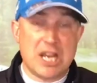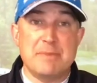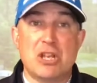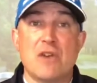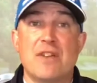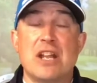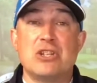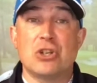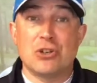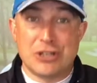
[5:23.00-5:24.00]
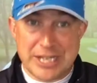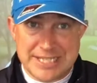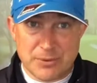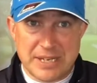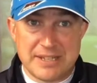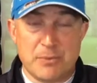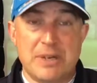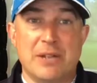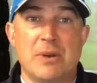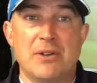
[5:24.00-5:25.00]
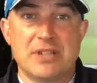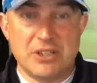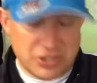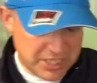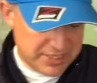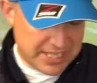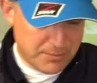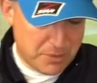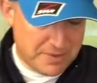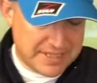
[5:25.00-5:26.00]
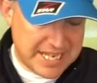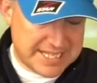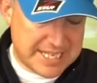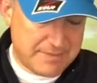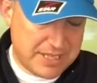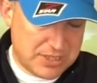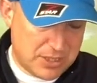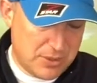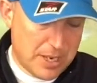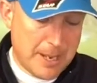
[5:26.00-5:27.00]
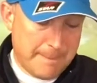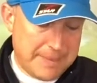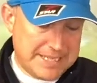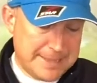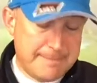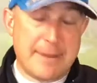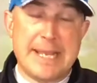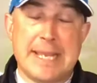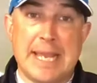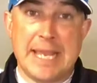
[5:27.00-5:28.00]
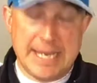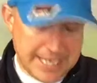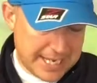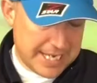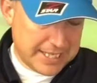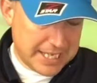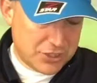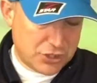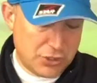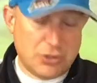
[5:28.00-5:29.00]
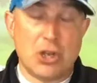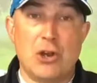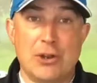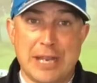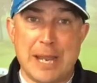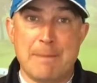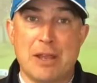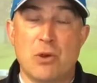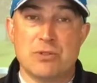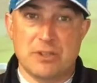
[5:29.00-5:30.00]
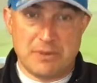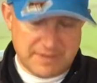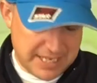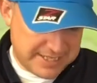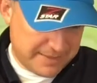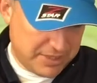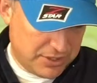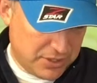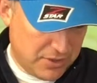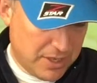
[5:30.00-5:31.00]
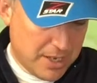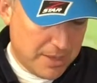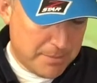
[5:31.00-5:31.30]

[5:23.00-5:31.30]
Jamie Goff and John Cater ended up winning. Well done, gents. They won with a net 72, beating Mike Caylett and Les Dukes on Countback, also with a net 72.